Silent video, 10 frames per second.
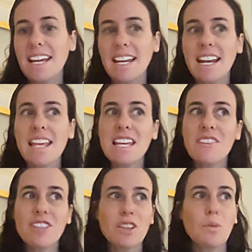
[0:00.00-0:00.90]
And
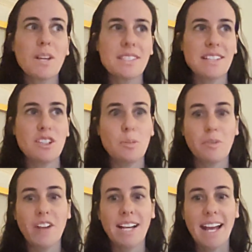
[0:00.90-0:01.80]
even the ones that do
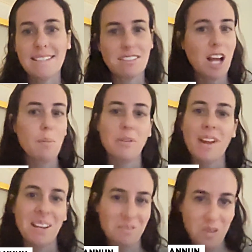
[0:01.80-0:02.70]
provide gas, they're not
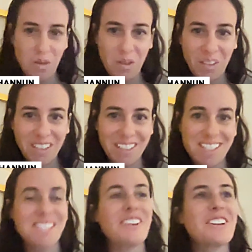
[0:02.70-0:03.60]
providing fuel oil.
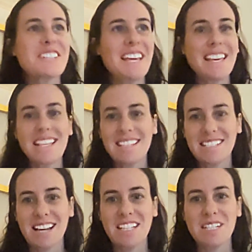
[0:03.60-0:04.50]
So you're taking
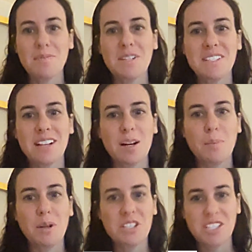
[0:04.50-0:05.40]
these customers that are
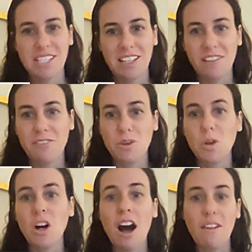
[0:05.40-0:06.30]
purchasing a
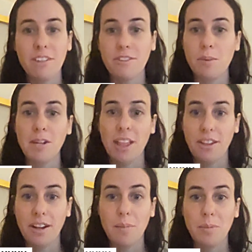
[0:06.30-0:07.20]
fuel often from
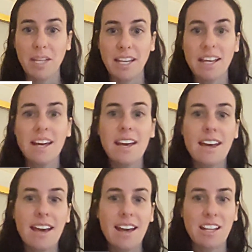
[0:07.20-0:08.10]
another company
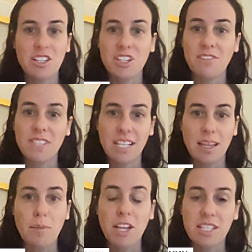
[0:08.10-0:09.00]
and shifting
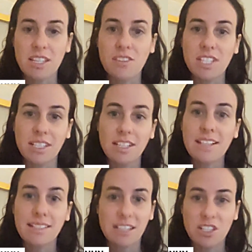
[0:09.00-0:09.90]
them onto the utility
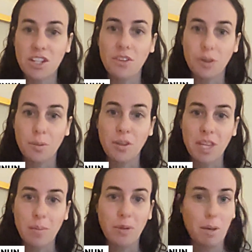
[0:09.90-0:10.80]
because the geothermal
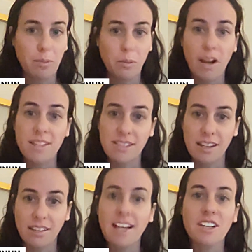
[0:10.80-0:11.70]
heat pump runs
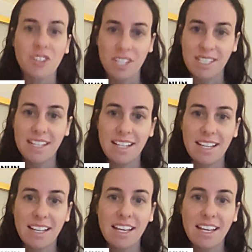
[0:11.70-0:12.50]
on electricity.